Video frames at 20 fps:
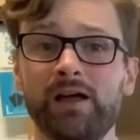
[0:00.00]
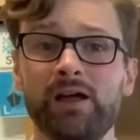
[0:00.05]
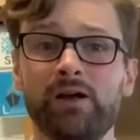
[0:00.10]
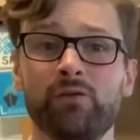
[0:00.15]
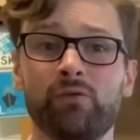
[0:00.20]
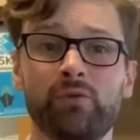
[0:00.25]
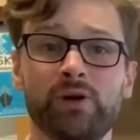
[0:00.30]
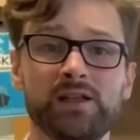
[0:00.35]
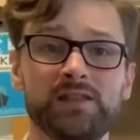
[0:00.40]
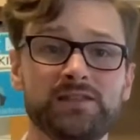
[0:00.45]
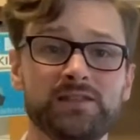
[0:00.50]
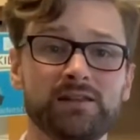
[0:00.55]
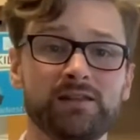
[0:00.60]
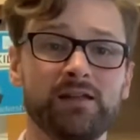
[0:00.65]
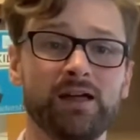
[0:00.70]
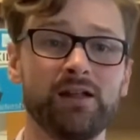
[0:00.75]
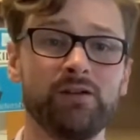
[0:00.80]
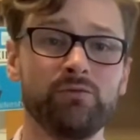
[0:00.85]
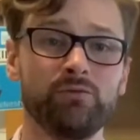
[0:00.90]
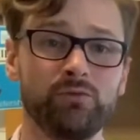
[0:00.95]
writing
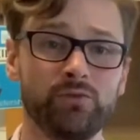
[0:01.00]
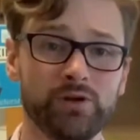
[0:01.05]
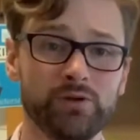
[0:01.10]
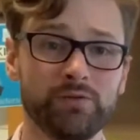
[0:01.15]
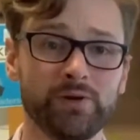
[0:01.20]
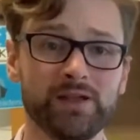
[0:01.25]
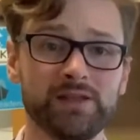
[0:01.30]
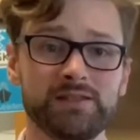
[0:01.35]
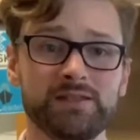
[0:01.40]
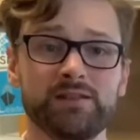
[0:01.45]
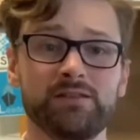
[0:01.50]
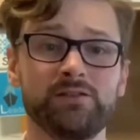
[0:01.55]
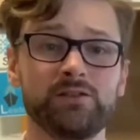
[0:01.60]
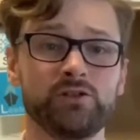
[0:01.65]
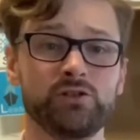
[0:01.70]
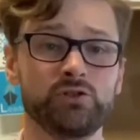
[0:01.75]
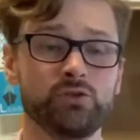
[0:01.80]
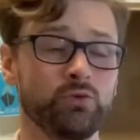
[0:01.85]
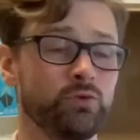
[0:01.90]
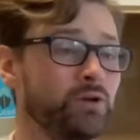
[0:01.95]
and rewriting the
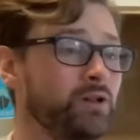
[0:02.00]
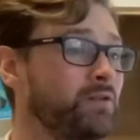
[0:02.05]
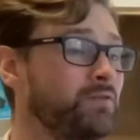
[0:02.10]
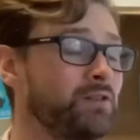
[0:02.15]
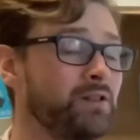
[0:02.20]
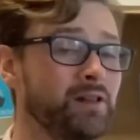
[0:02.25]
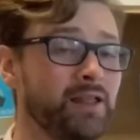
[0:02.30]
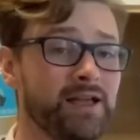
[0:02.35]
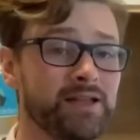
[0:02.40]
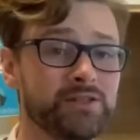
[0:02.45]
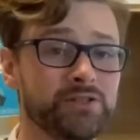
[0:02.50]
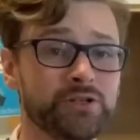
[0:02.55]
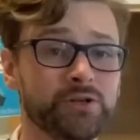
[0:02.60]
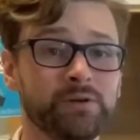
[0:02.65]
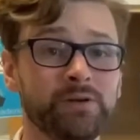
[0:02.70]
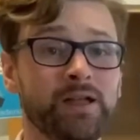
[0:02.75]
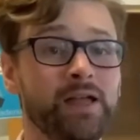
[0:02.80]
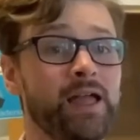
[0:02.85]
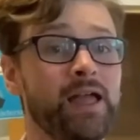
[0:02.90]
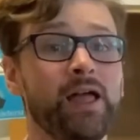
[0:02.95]
story of the letter.
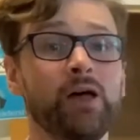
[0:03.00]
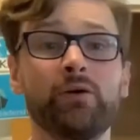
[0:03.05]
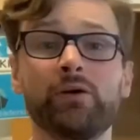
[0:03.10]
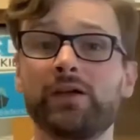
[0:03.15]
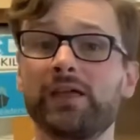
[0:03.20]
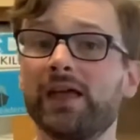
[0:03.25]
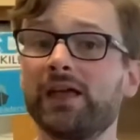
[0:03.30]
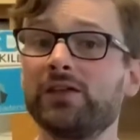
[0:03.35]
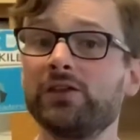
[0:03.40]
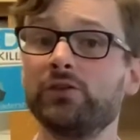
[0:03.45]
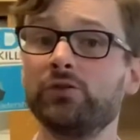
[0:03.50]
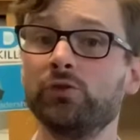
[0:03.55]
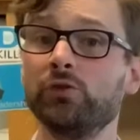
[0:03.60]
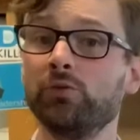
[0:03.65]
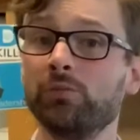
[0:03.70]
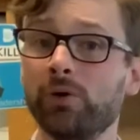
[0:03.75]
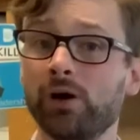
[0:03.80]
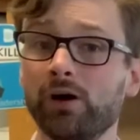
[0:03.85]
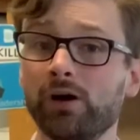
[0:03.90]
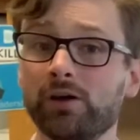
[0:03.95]
It'll get you no
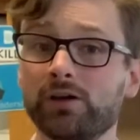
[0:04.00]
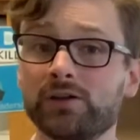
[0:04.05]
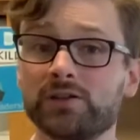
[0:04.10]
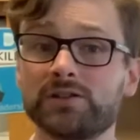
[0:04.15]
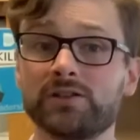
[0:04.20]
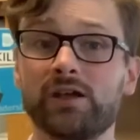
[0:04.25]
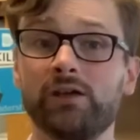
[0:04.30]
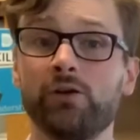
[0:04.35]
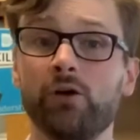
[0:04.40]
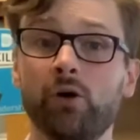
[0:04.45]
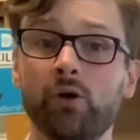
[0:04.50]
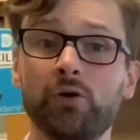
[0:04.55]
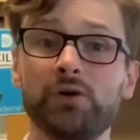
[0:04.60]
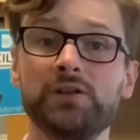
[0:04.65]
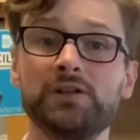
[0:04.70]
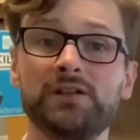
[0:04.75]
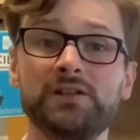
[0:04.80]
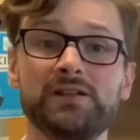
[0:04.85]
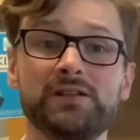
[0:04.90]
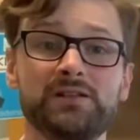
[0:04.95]
marks, and all you
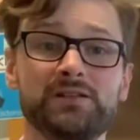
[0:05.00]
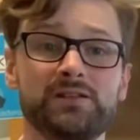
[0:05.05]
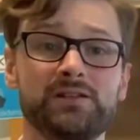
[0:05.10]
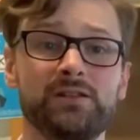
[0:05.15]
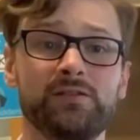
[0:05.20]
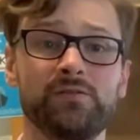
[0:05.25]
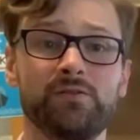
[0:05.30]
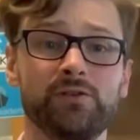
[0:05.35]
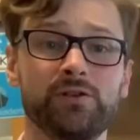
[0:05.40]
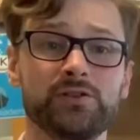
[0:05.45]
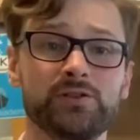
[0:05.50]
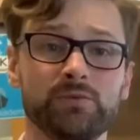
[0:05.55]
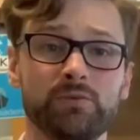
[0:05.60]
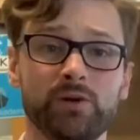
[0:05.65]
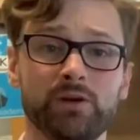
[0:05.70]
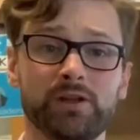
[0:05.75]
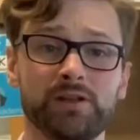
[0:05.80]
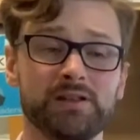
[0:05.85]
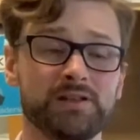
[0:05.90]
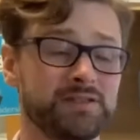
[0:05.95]
need is for it to work
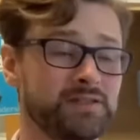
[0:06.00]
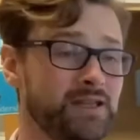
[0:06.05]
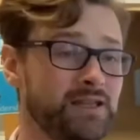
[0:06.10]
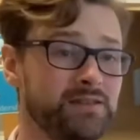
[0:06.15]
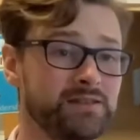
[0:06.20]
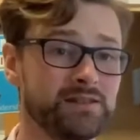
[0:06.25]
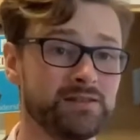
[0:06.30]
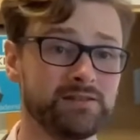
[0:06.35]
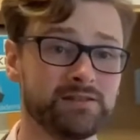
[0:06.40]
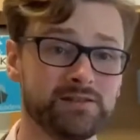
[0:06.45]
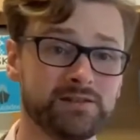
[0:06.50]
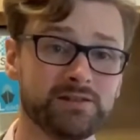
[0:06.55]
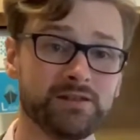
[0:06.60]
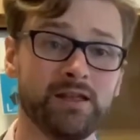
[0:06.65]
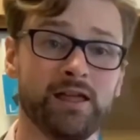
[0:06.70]
in a sentence.